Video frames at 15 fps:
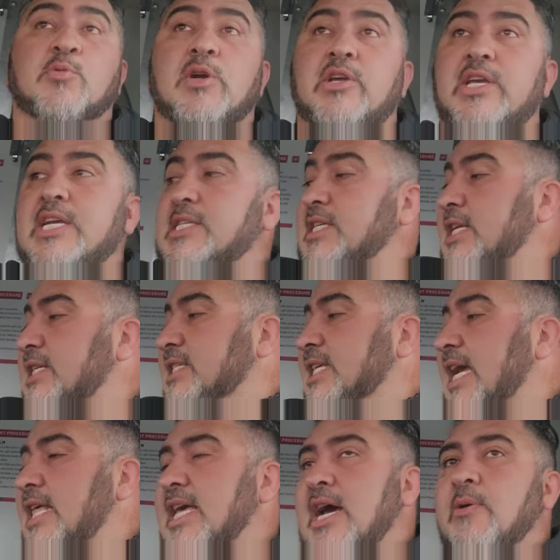real easy to
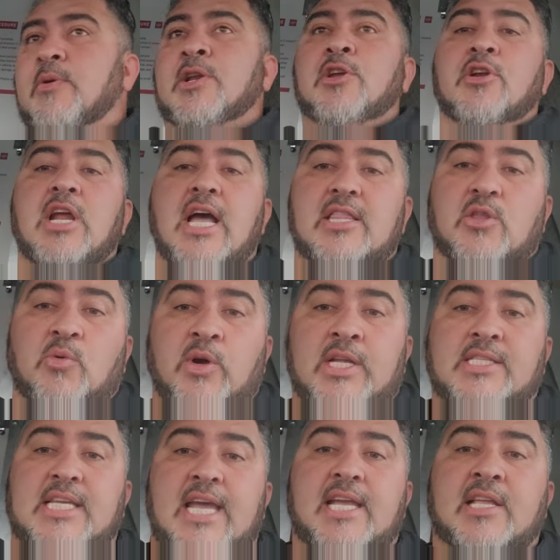say that when you're not the
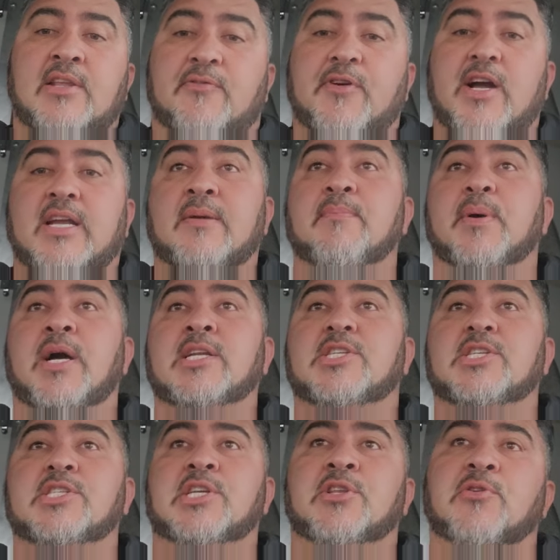one taking the fucking
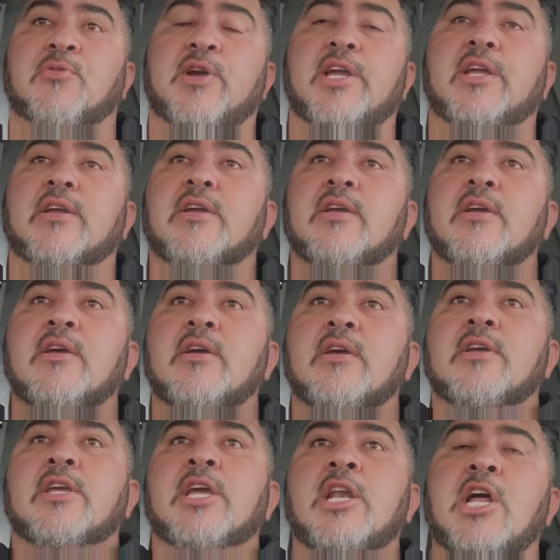punches in the
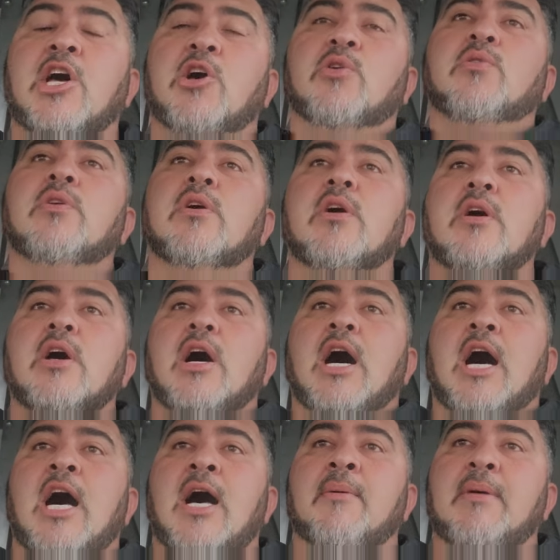ring, you know?
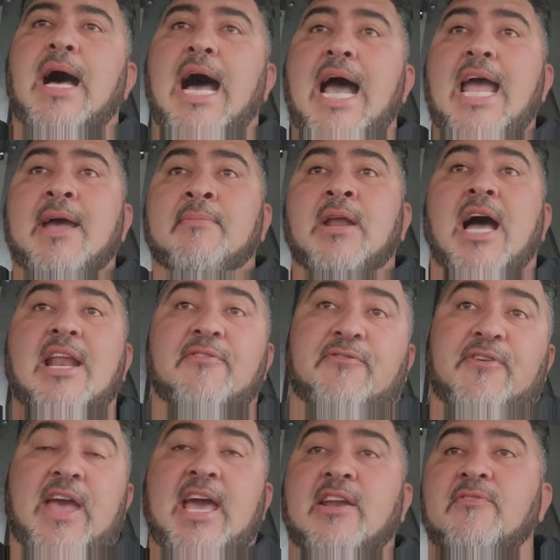I am not a
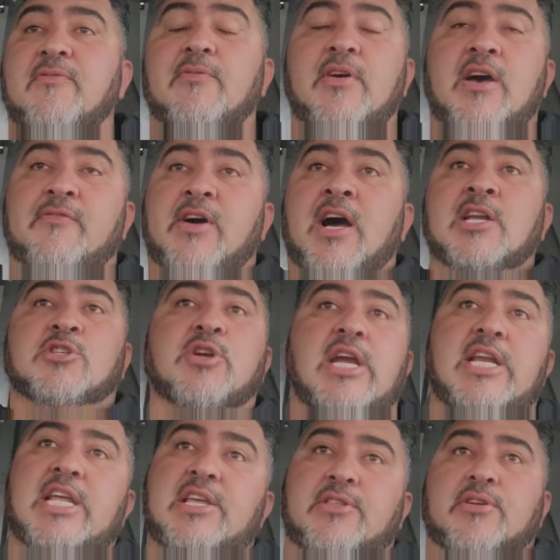fan of
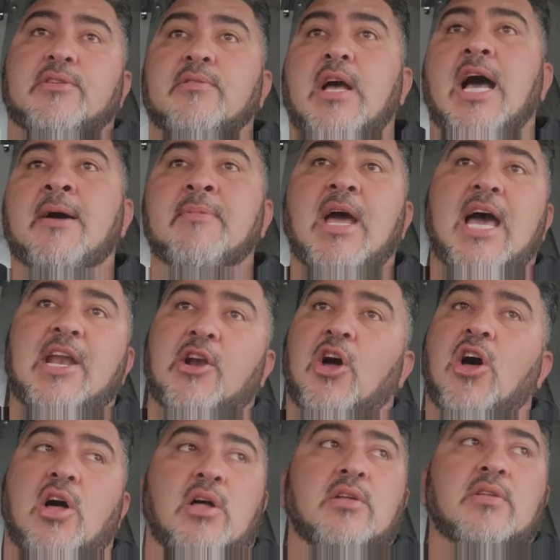Andre either. I'm not at
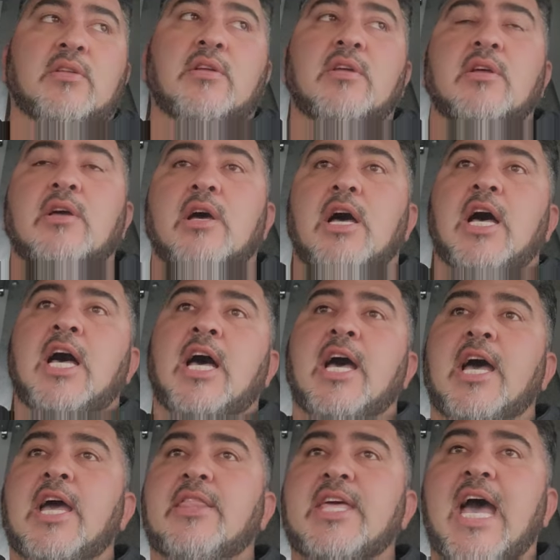all.
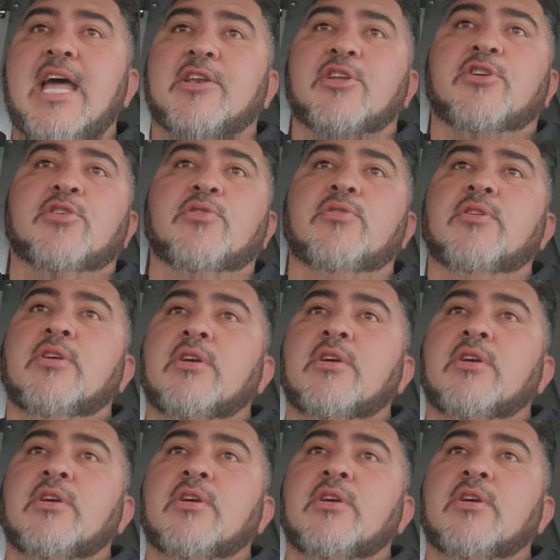That dude,